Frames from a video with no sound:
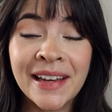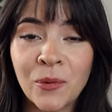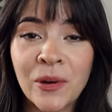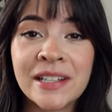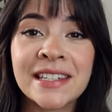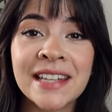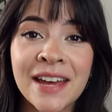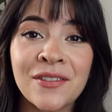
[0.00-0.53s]

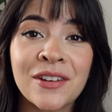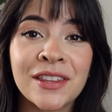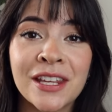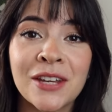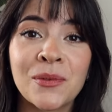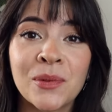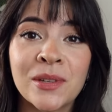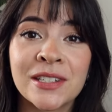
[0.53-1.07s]
Once
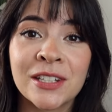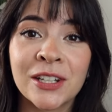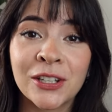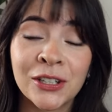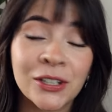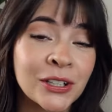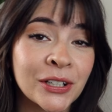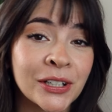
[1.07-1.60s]
everything was
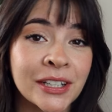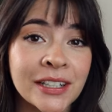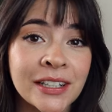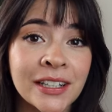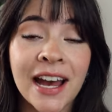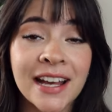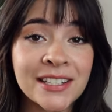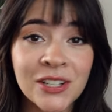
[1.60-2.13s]

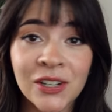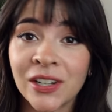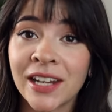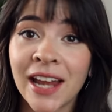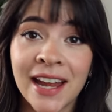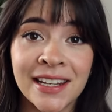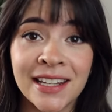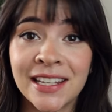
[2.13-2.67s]
good, I started
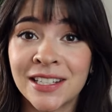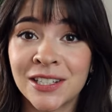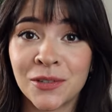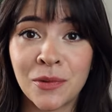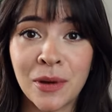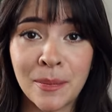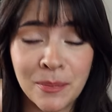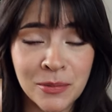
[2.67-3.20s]
adding it
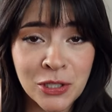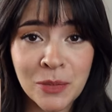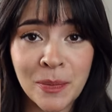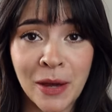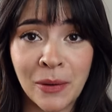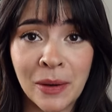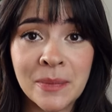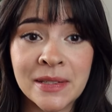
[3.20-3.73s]
to
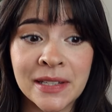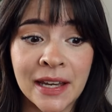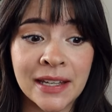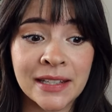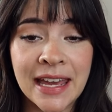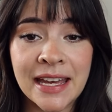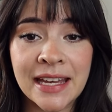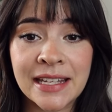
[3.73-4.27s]
my
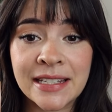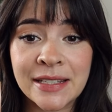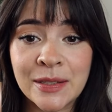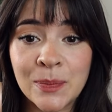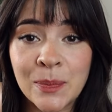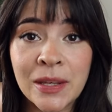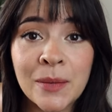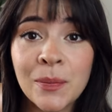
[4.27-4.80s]
website,
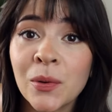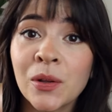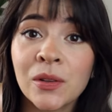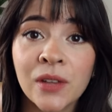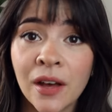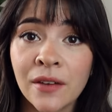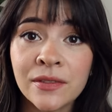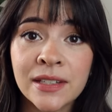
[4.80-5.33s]
and people
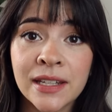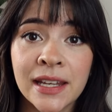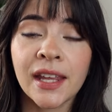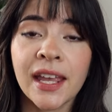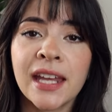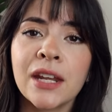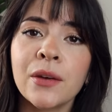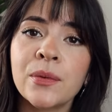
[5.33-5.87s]
loved it.
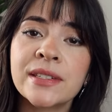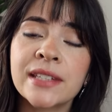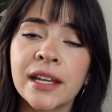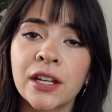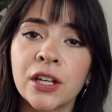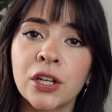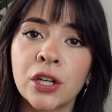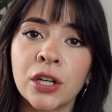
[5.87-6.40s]
And it was
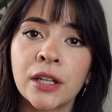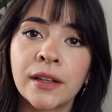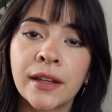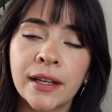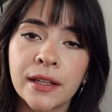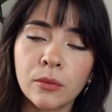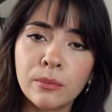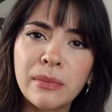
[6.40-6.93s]
at a good,
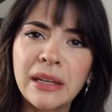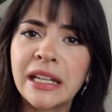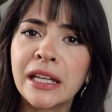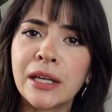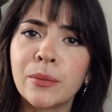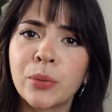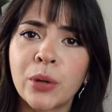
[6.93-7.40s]
like, medium